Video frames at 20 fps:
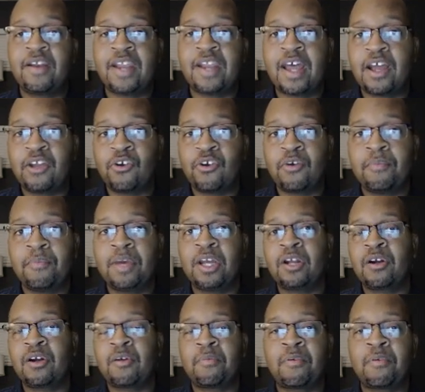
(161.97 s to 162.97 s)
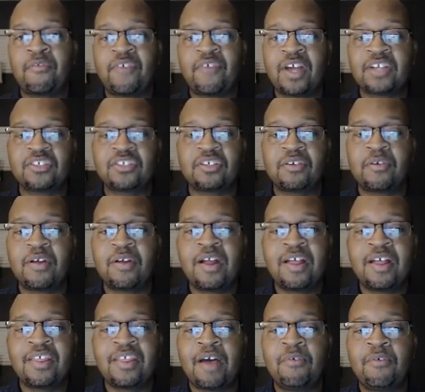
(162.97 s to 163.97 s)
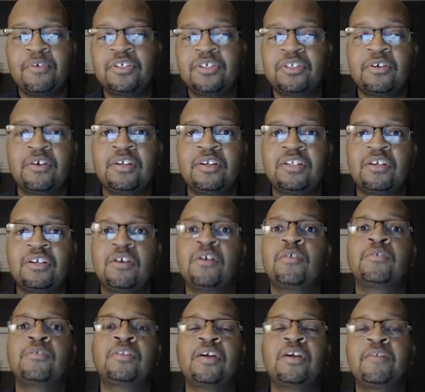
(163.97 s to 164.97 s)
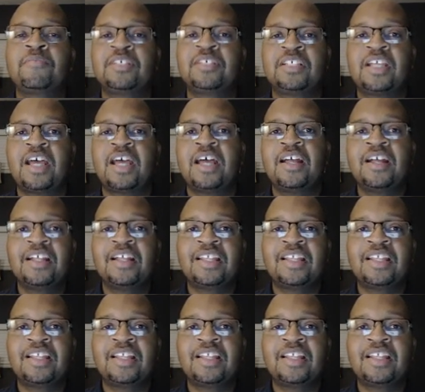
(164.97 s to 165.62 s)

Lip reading: Now you're a medical professional. That was your internal thermostat.